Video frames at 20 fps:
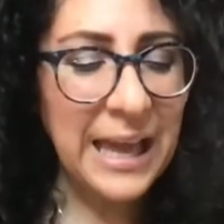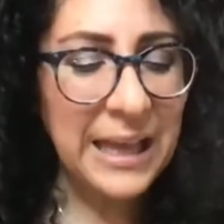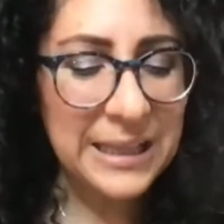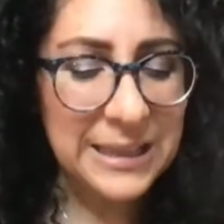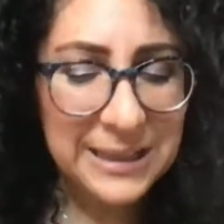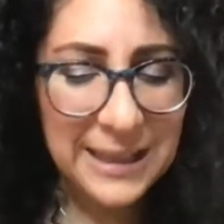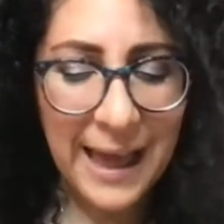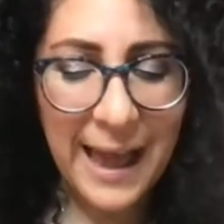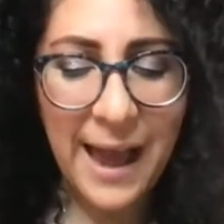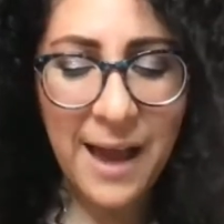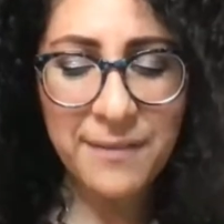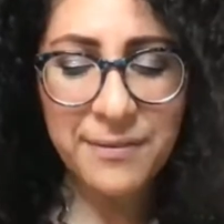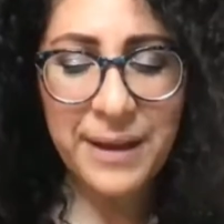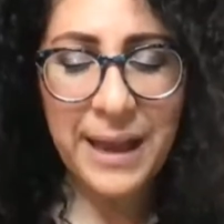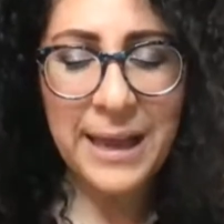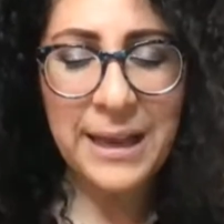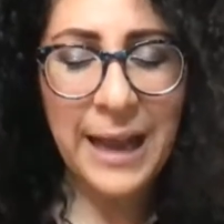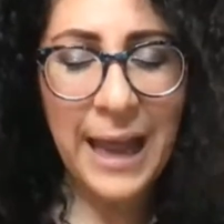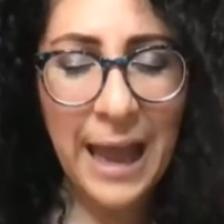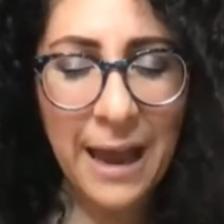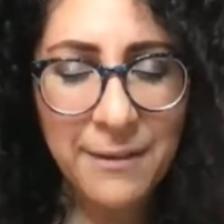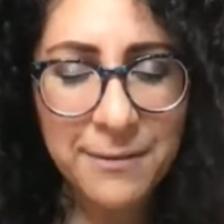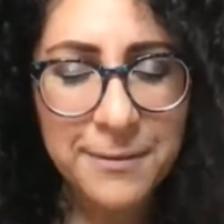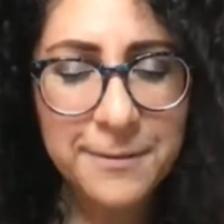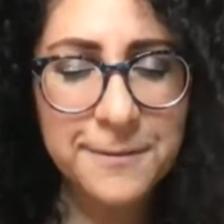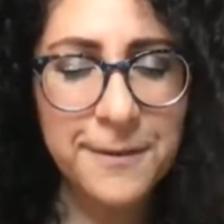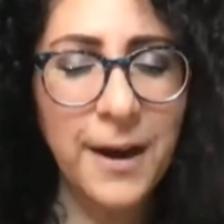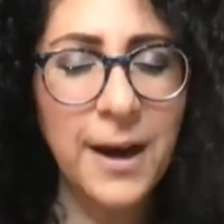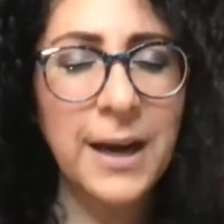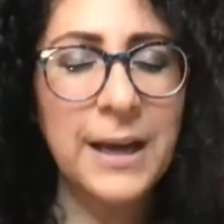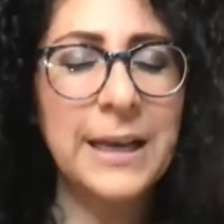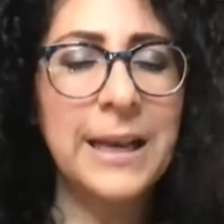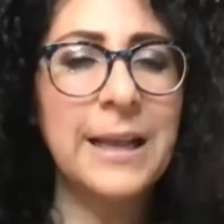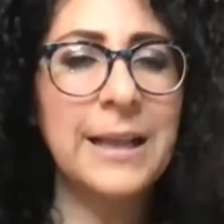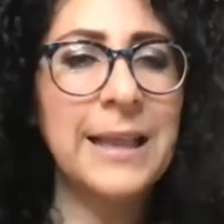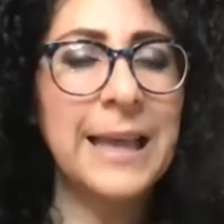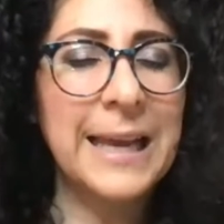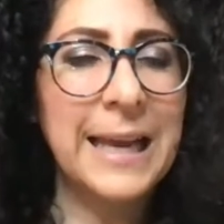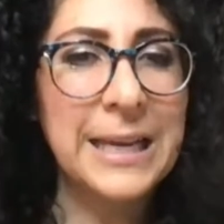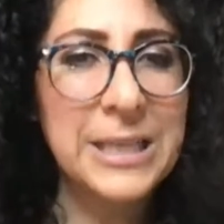and laugh and have fun
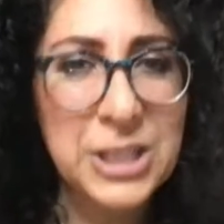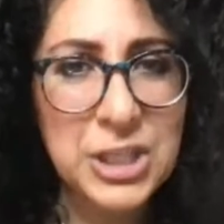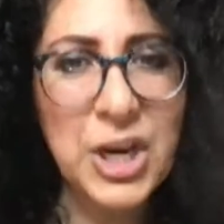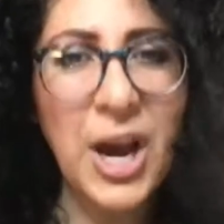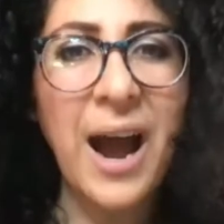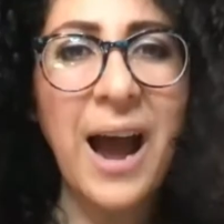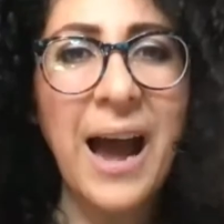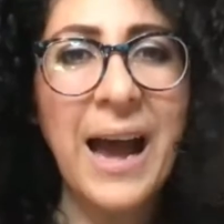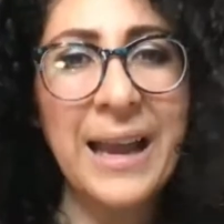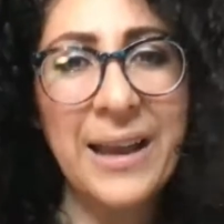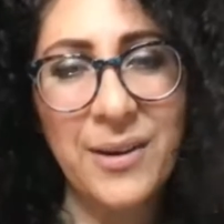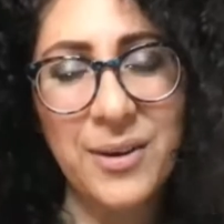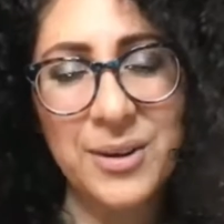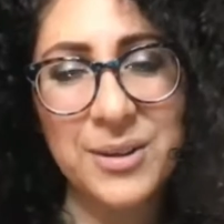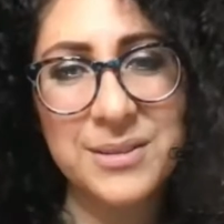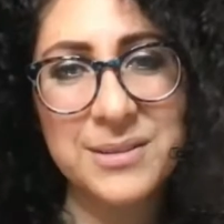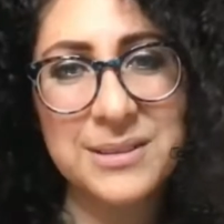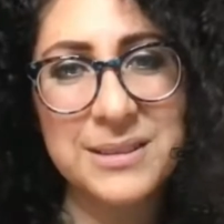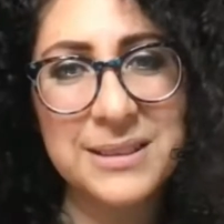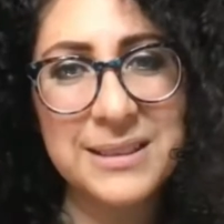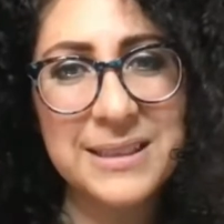like a child.